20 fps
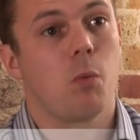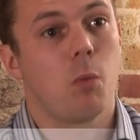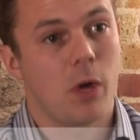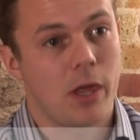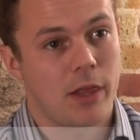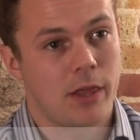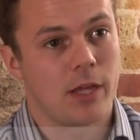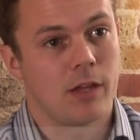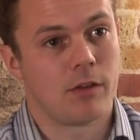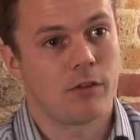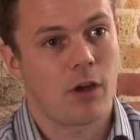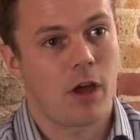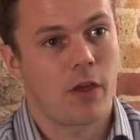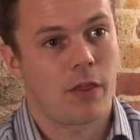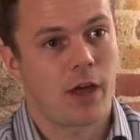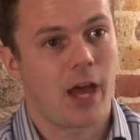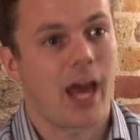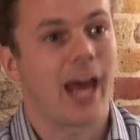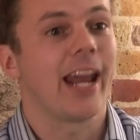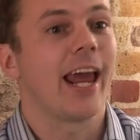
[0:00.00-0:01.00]
with each
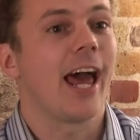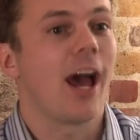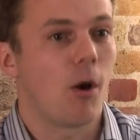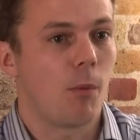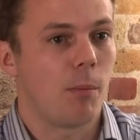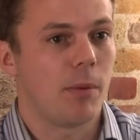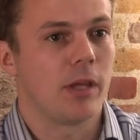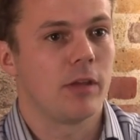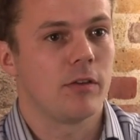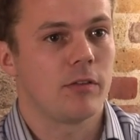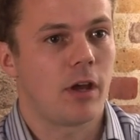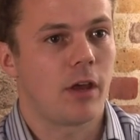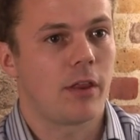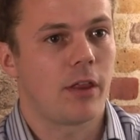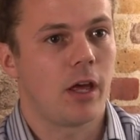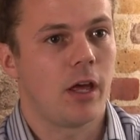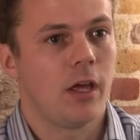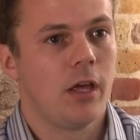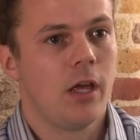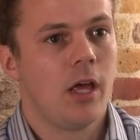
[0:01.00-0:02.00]
other and help each
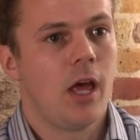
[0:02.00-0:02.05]
other.